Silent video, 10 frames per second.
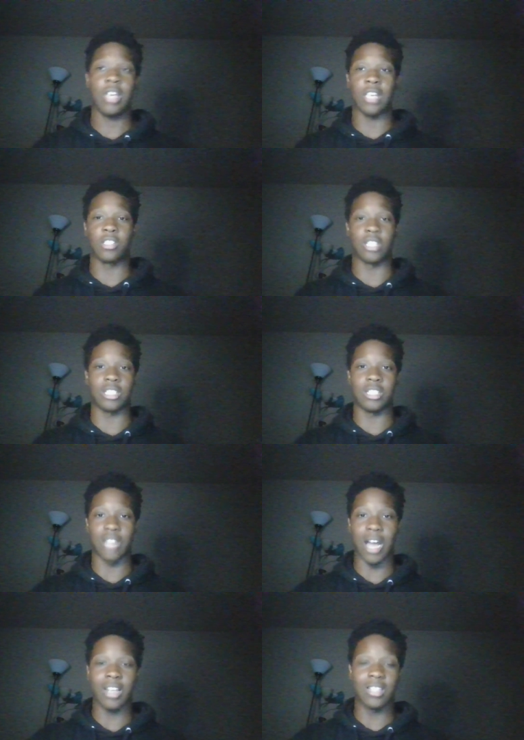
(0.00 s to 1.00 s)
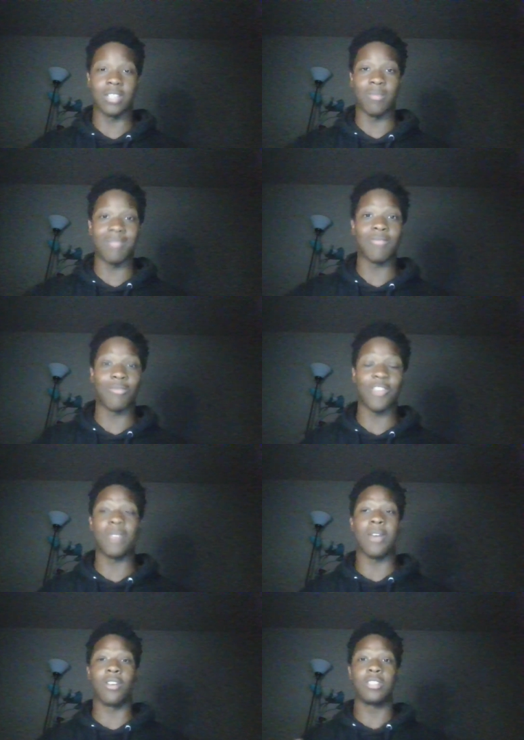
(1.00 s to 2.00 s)
It's just not in the
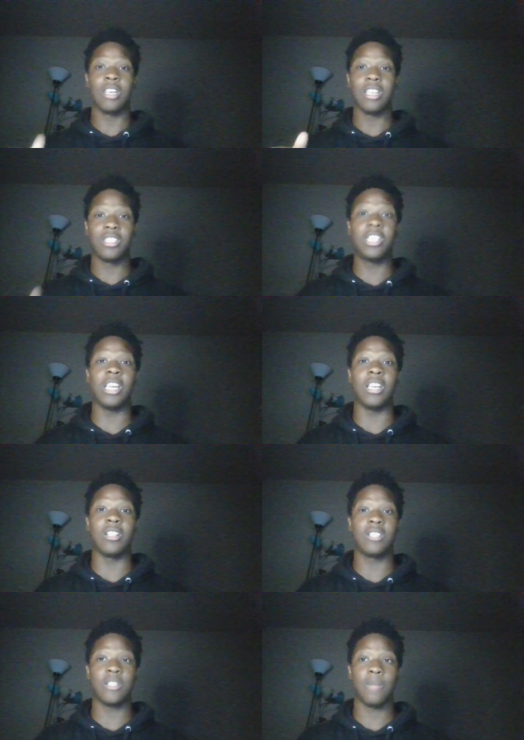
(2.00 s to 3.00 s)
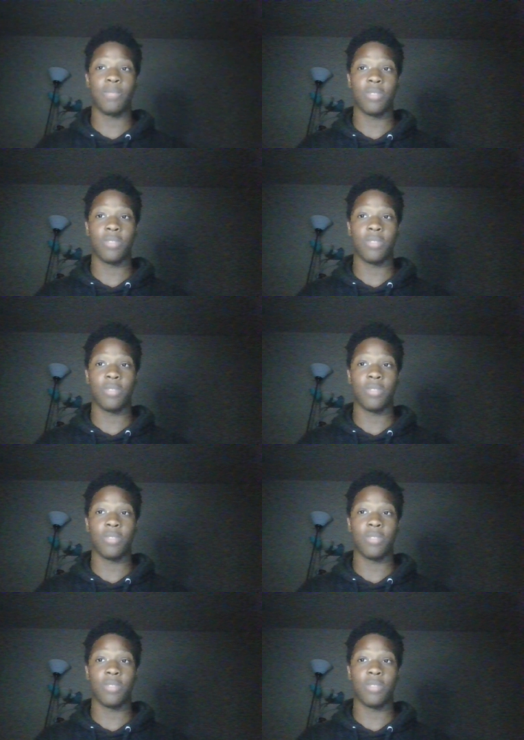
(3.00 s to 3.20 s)
female's genes